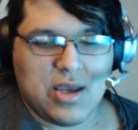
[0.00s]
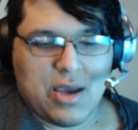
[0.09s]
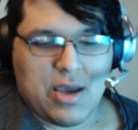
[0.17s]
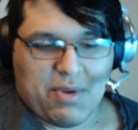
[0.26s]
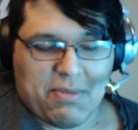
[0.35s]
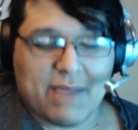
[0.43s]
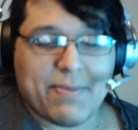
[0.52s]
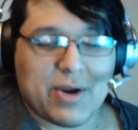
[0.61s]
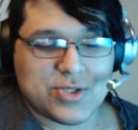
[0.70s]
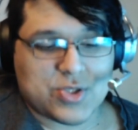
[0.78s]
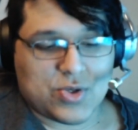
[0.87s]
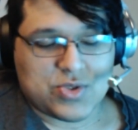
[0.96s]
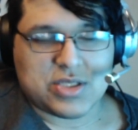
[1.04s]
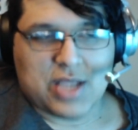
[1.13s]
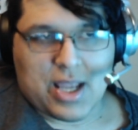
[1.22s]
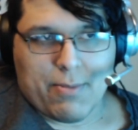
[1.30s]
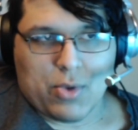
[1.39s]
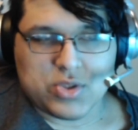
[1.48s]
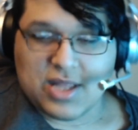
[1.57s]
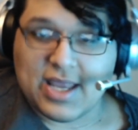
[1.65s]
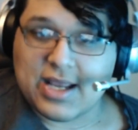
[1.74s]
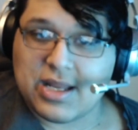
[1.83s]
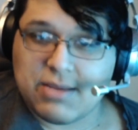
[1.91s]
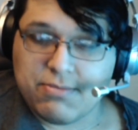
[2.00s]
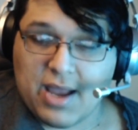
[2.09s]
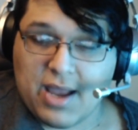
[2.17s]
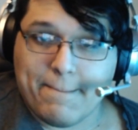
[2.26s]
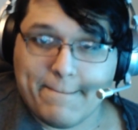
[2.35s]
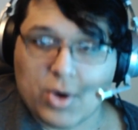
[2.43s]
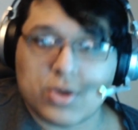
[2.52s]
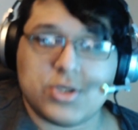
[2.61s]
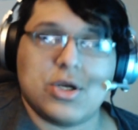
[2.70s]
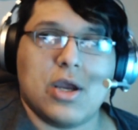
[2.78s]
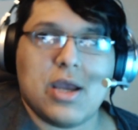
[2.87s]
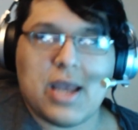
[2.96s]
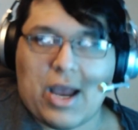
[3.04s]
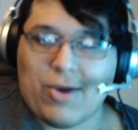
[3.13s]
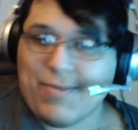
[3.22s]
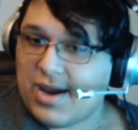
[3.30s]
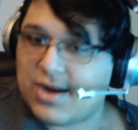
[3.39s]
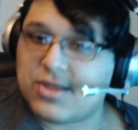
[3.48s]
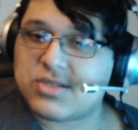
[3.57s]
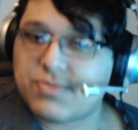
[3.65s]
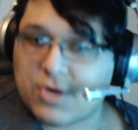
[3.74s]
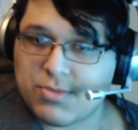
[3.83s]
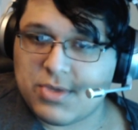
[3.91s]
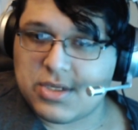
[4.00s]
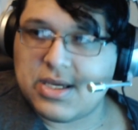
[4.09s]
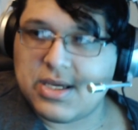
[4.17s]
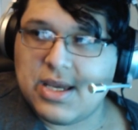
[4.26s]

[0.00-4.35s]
but my parents are also saying most likely by March I'll be out of this apartment.